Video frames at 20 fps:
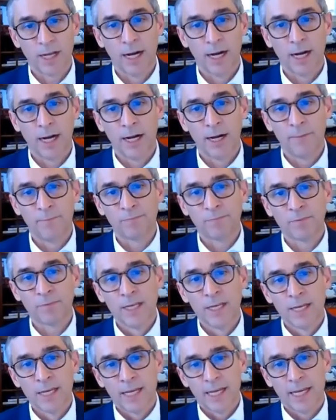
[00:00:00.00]

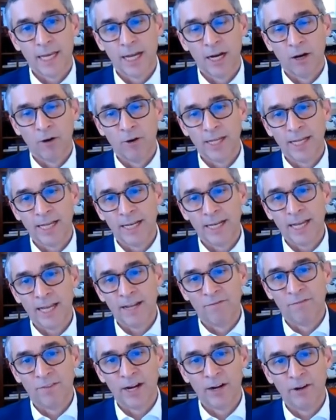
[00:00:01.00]
Um, you know, it,
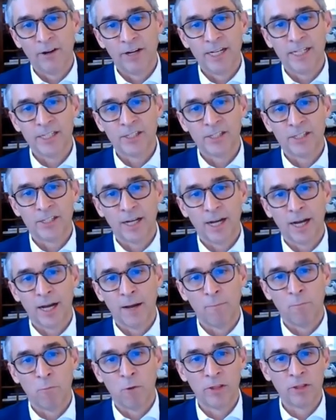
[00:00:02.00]
it varies
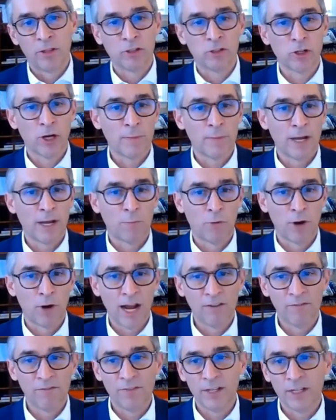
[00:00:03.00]
uh, whether you're talking about a
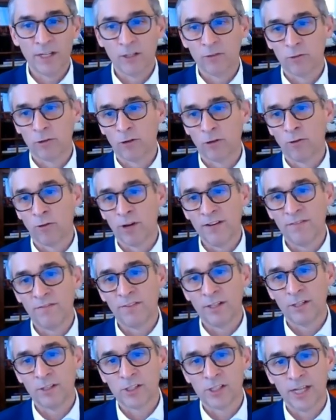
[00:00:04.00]
brownfield or a
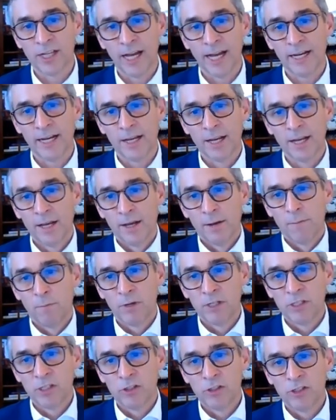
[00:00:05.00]
greenfield site
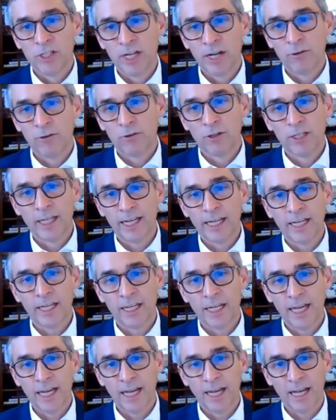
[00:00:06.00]
but you're
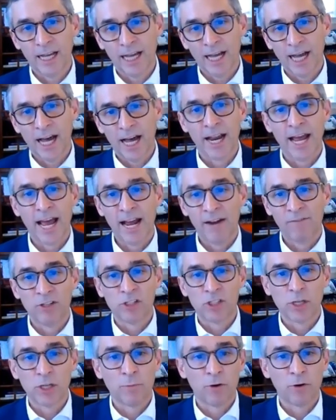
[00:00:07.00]
generally, uh, on
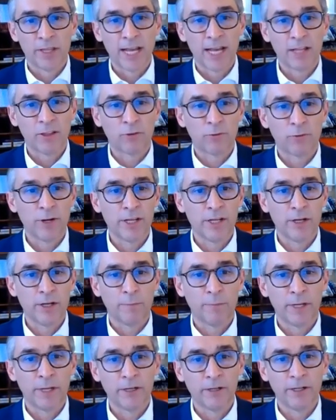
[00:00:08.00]
average, somewhere in that
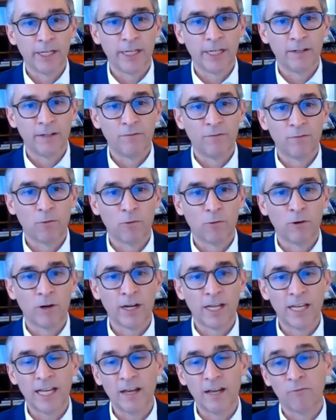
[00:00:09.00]
three-year period
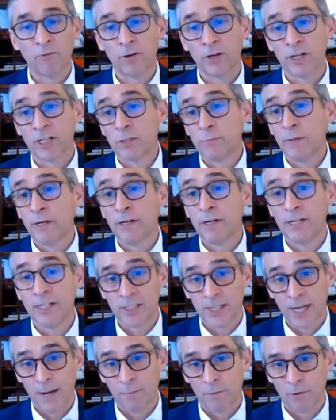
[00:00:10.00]
for, for an
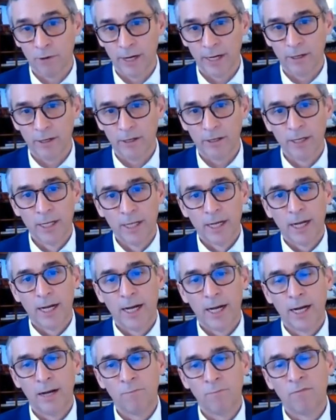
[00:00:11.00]
experienced operator.
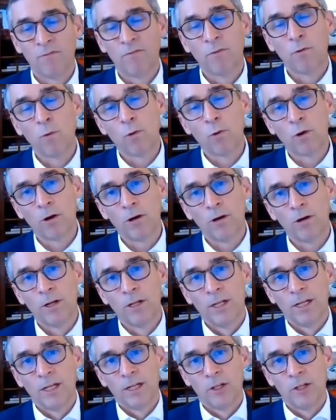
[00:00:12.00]
Um,
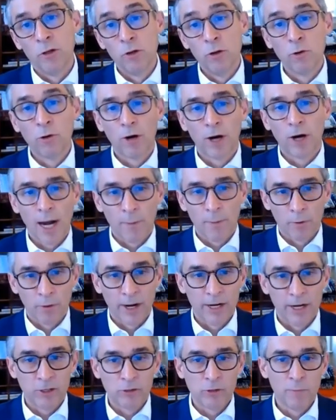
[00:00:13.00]
for newer
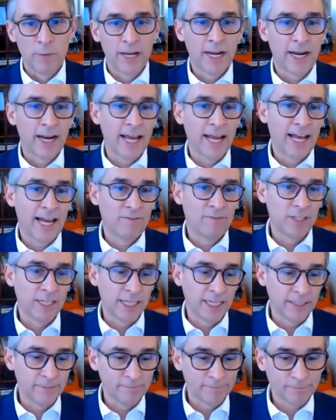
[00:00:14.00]
operators who may not have
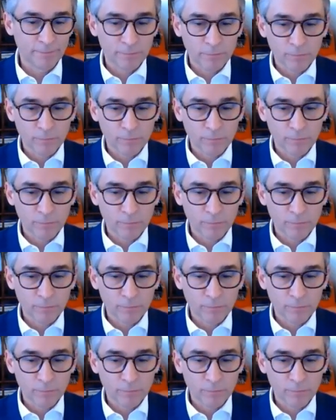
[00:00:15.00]
the